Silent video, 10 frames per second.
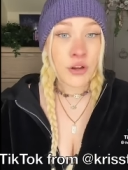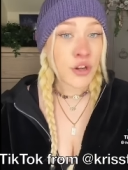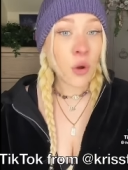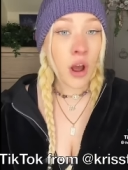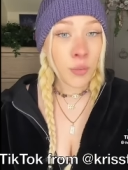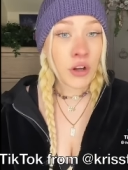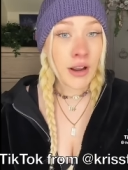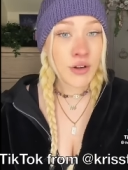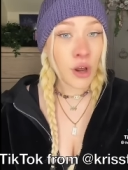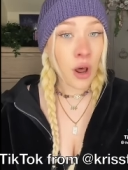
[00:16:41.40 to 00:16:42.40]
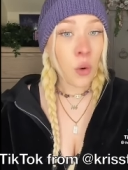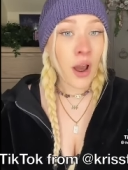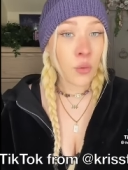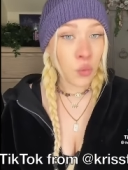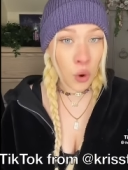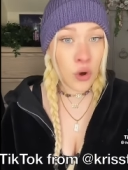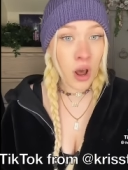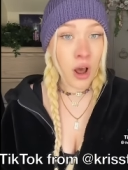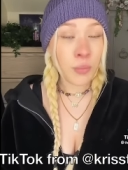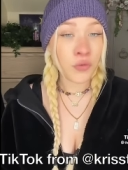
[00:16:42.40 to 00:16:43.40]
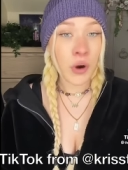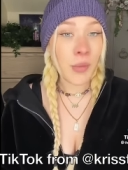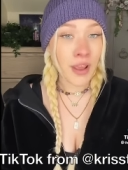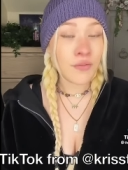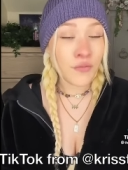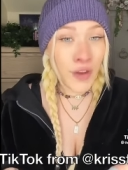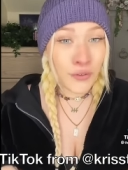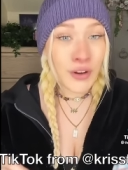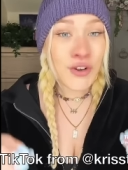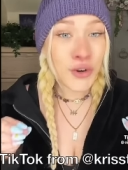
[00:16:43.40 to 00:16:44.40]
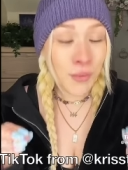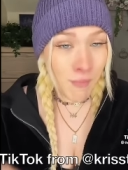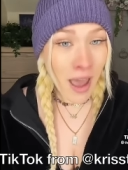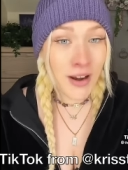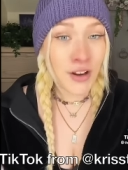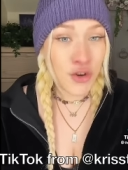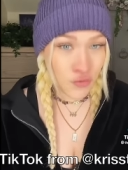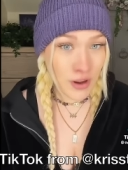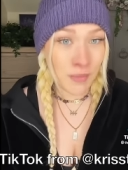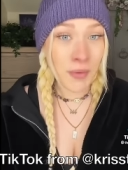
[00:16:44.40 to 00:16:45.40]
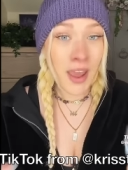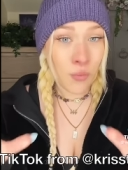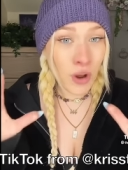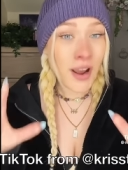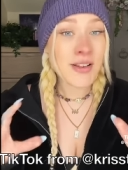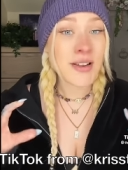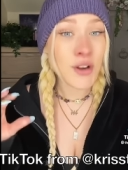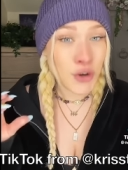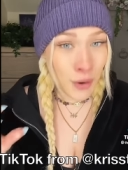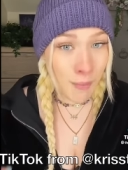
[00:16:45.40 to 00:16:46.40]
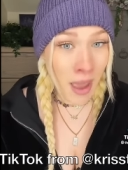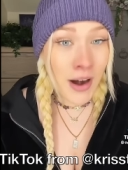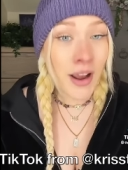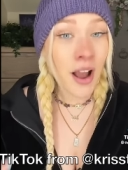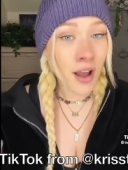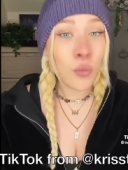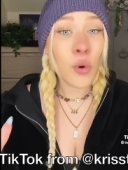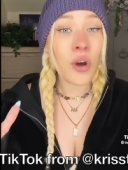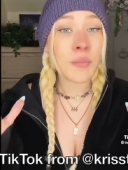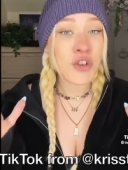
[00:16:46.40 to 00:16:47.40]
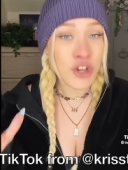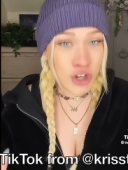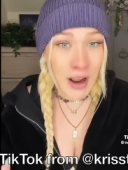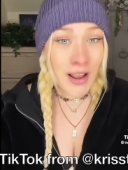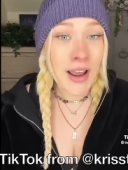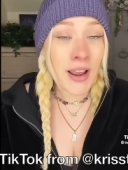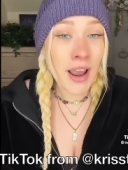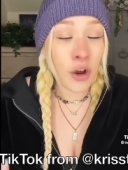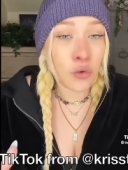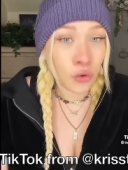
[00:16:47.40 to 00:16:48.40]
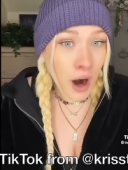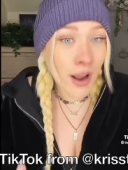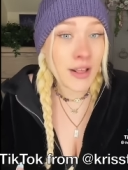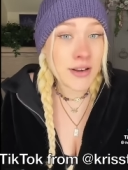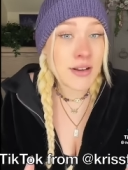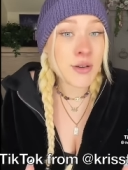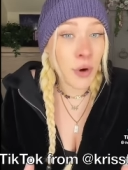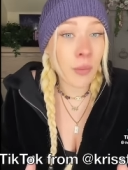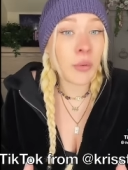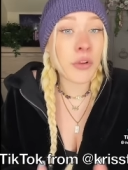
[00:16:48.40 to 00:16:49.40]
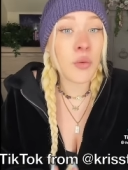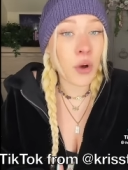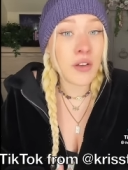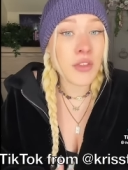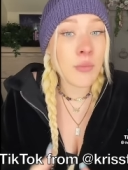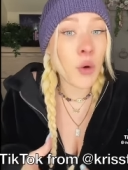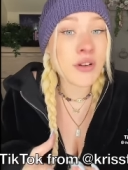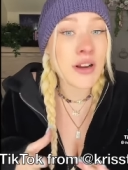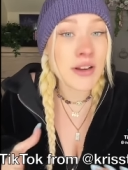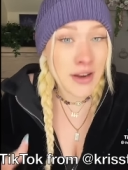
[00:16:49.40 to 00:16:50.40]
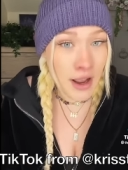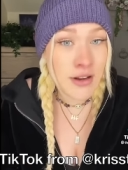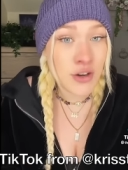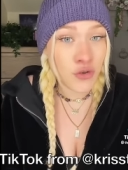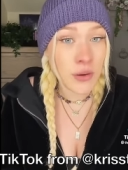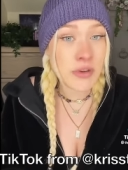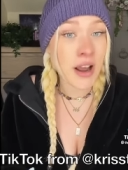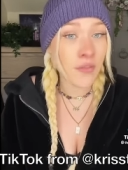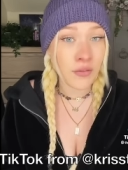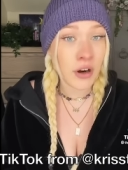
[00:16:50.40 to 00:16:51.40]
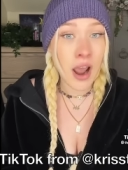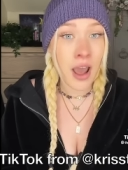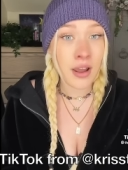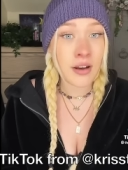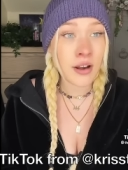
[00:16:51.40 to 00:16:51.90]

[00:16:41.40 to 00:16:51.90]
So a couple nights ago, I woke up from a very traumatic dream. And when I say traumatic, I woke up shaking and crying. This is probably one of the most intense dreams I've ever had,